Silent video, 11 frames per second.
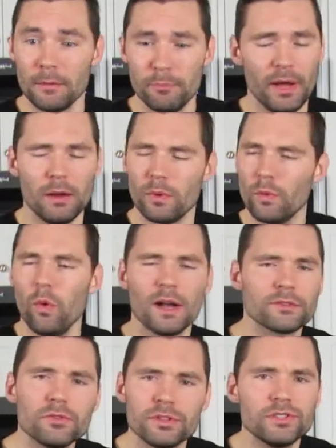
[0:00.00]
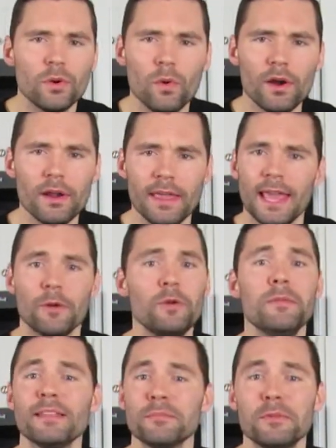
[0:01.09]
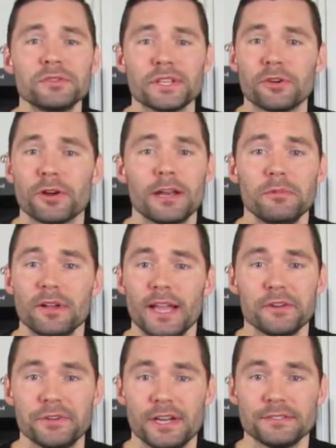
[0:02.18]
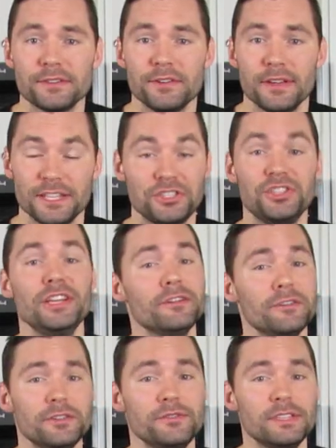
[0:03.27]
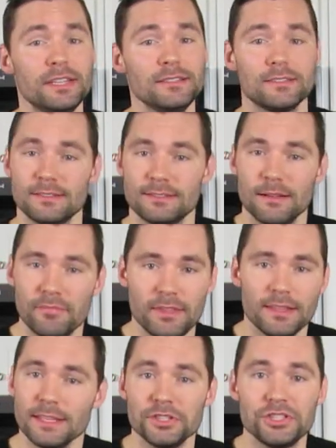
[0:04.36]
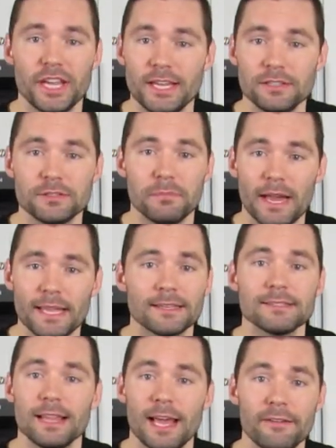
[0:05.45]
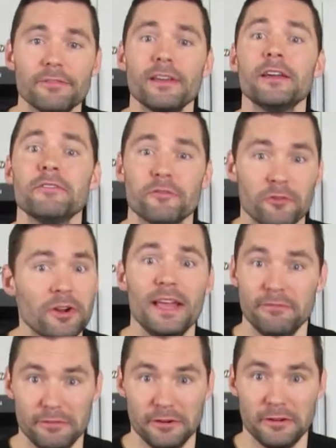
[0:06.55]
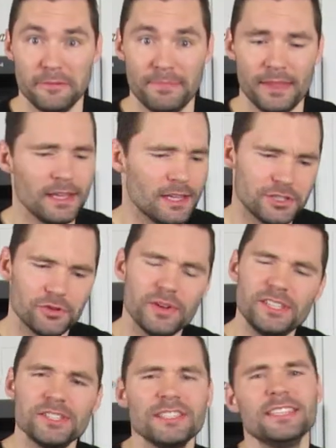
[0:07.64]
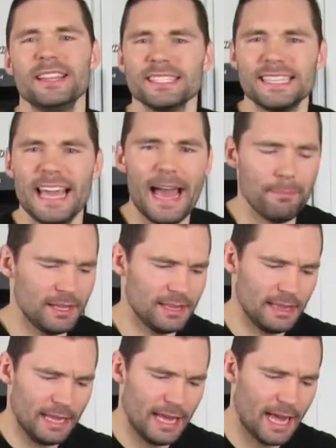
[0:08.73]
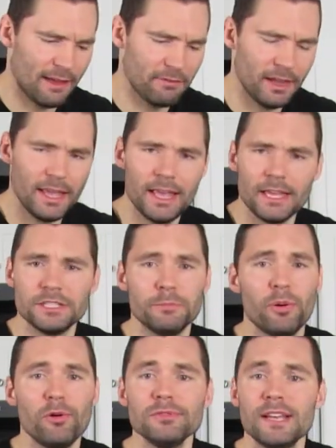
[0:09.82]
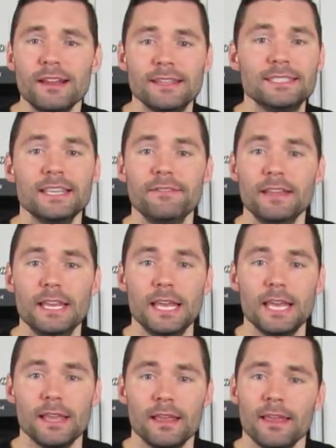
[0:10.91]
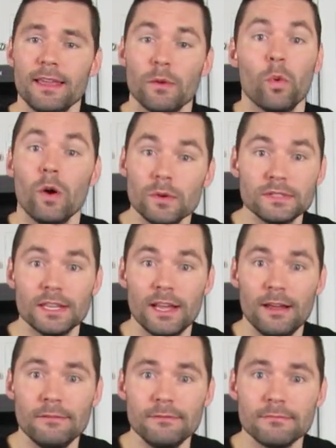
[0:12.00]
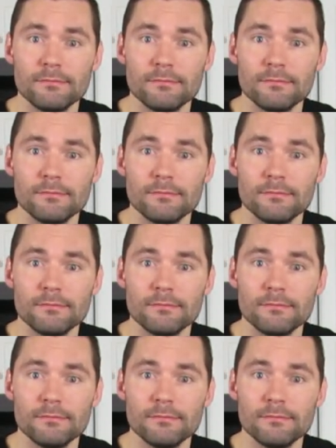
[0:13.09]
But we walked through the door and we met the most incredible hairdresser, and she introduced us to something that changed Micah's life forever. She reaches into this cabinet that they had, she pulls out a DVD. And what was it of?